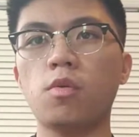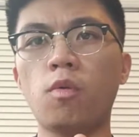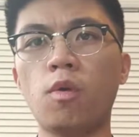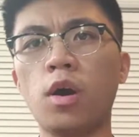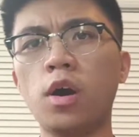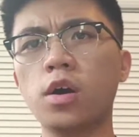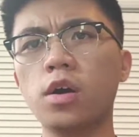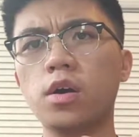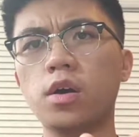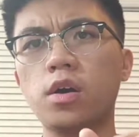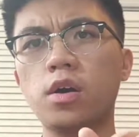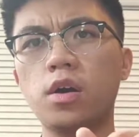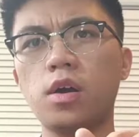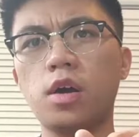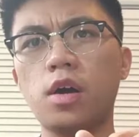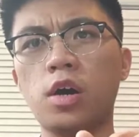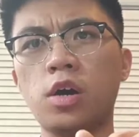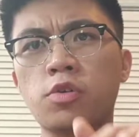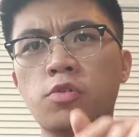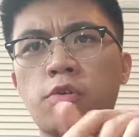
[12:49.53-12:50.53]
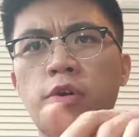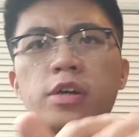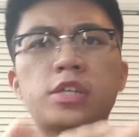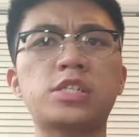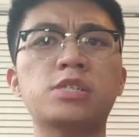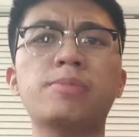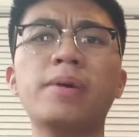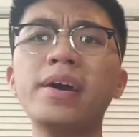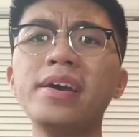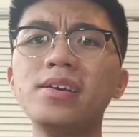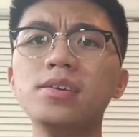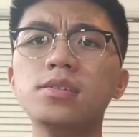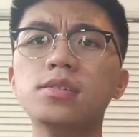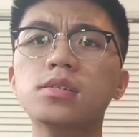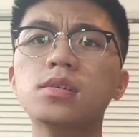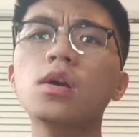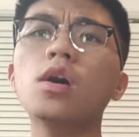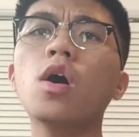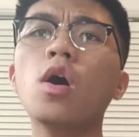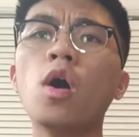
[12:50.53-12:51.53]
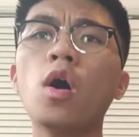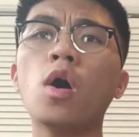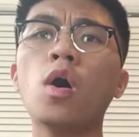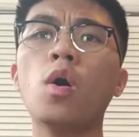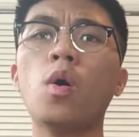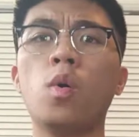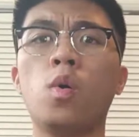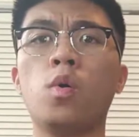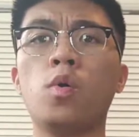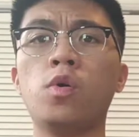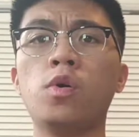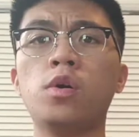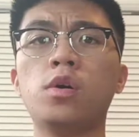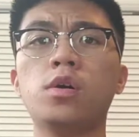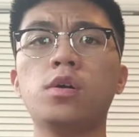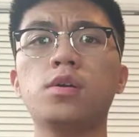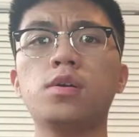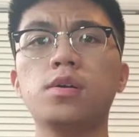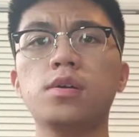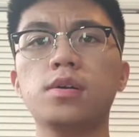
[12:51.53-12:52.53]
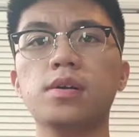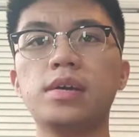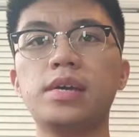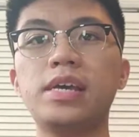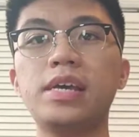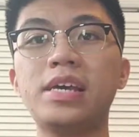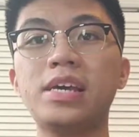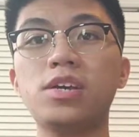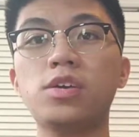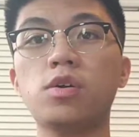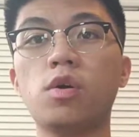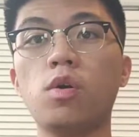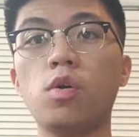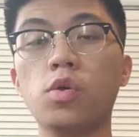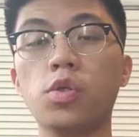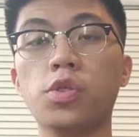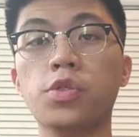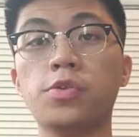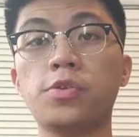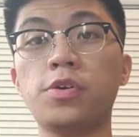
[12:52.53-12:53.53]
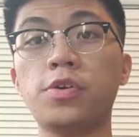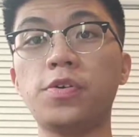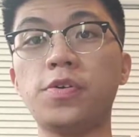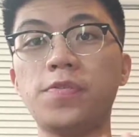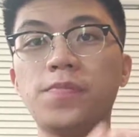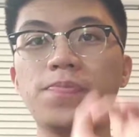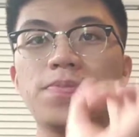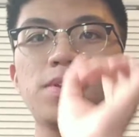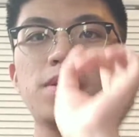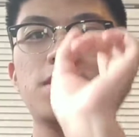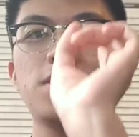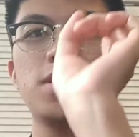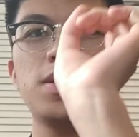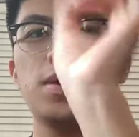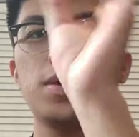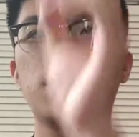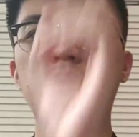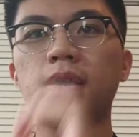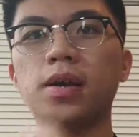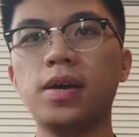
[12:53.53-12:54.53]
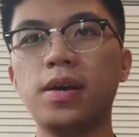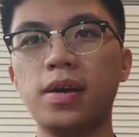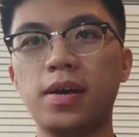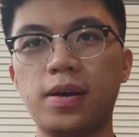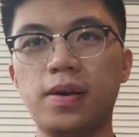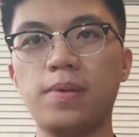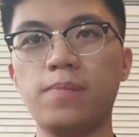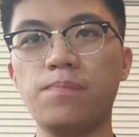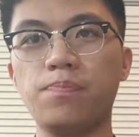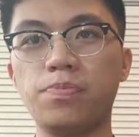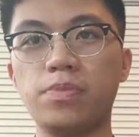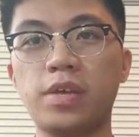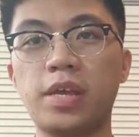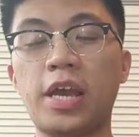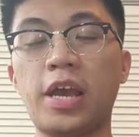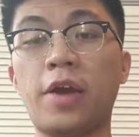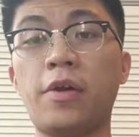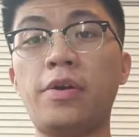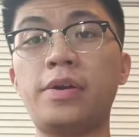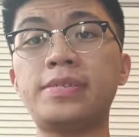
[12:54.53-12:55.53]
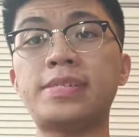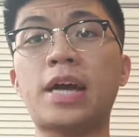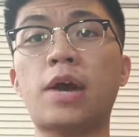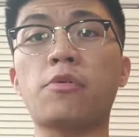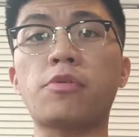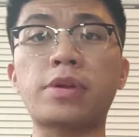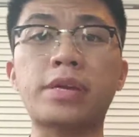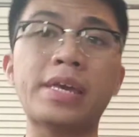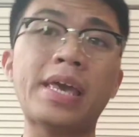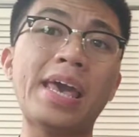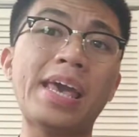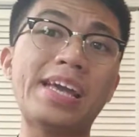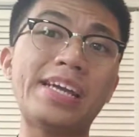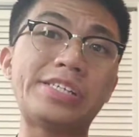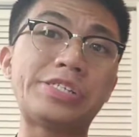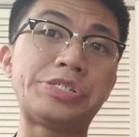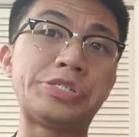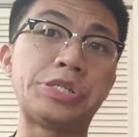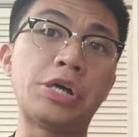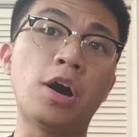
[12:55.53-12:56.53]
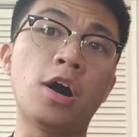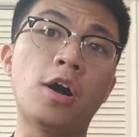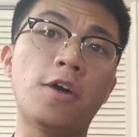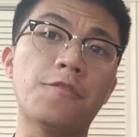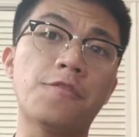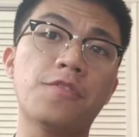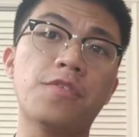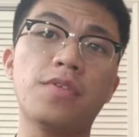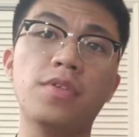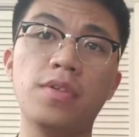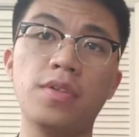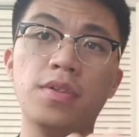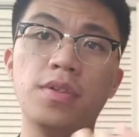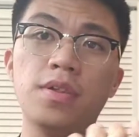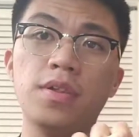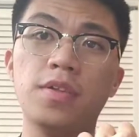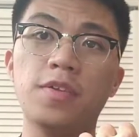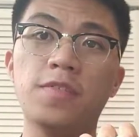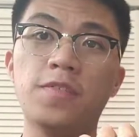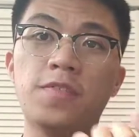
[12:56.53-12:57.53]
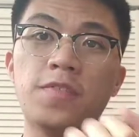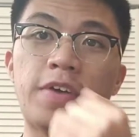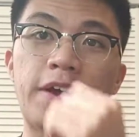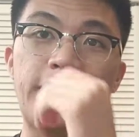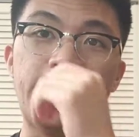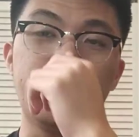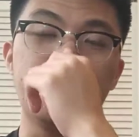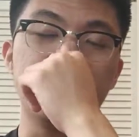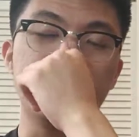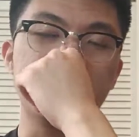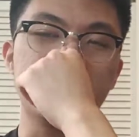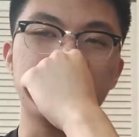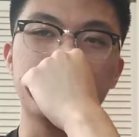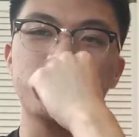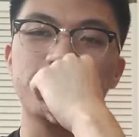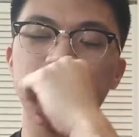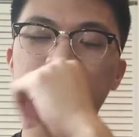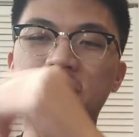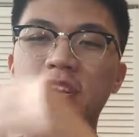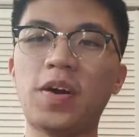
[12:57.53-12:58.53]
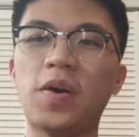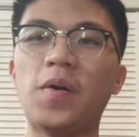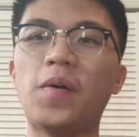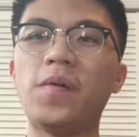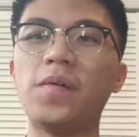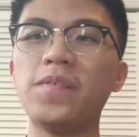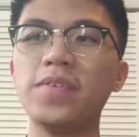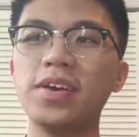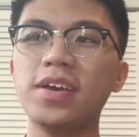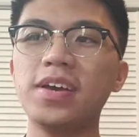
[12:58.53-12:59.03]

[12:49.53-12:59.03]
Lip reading: walk across spikes, or he can go through areas that were caged off, right? So